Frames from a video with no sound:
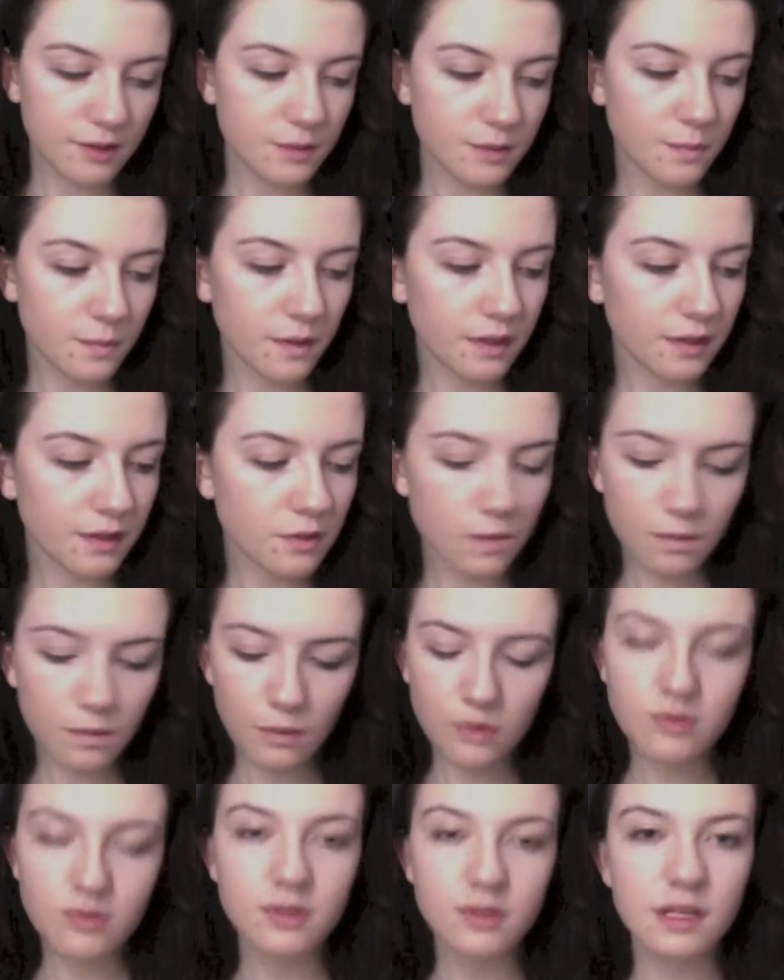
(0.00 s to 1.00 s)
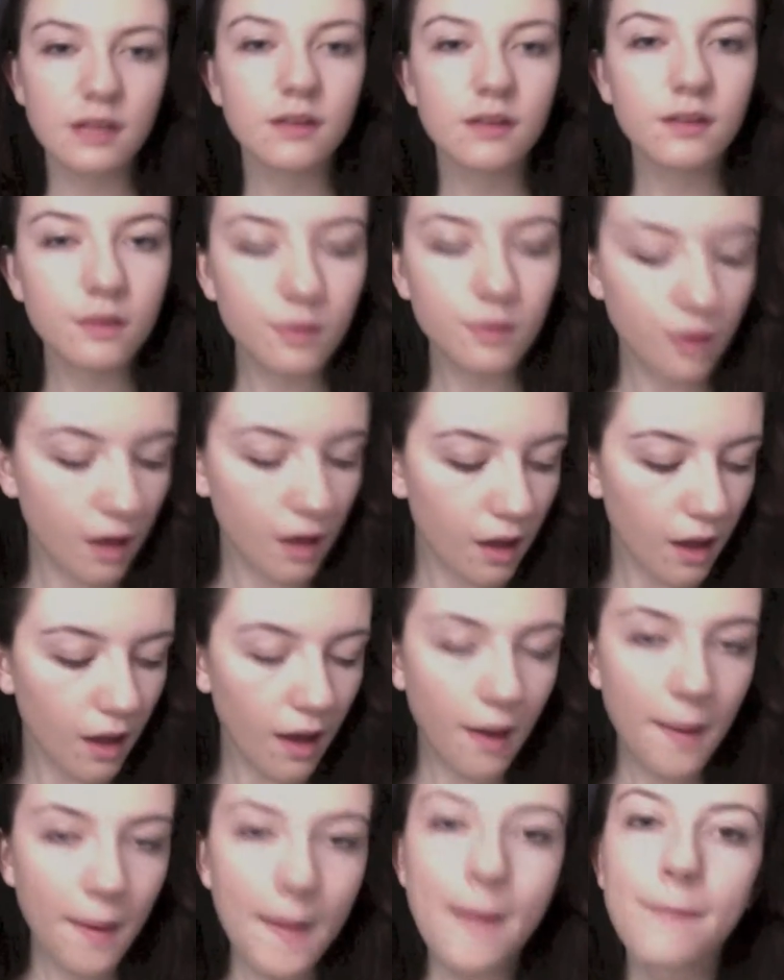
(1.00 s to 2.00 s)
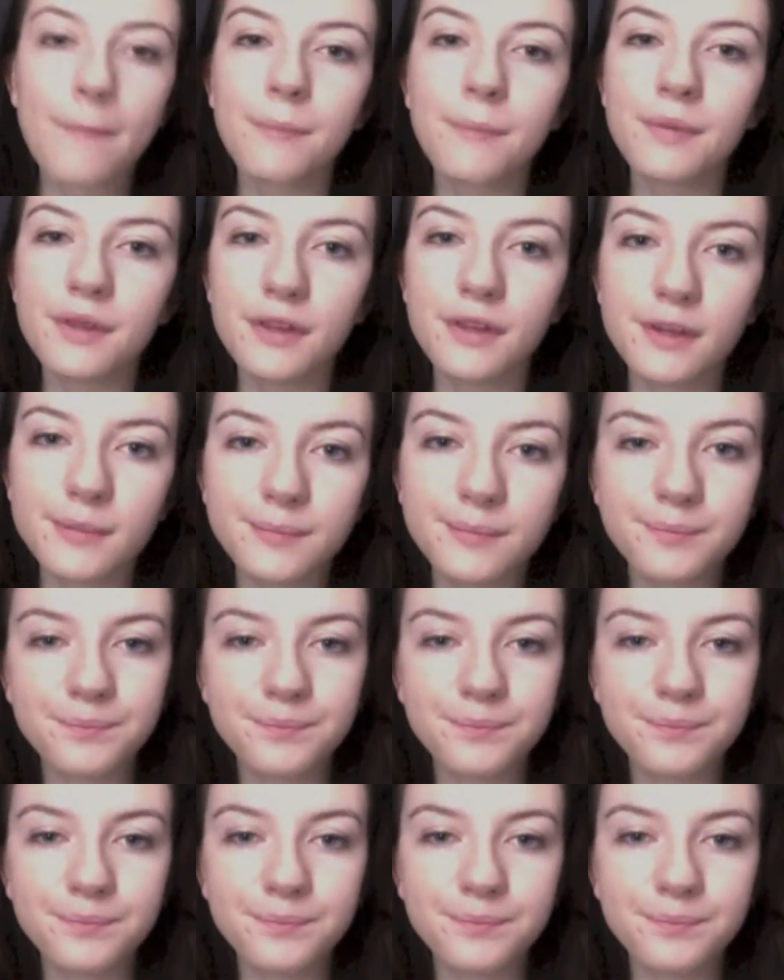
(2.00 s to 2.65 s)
but it should be mostly be good.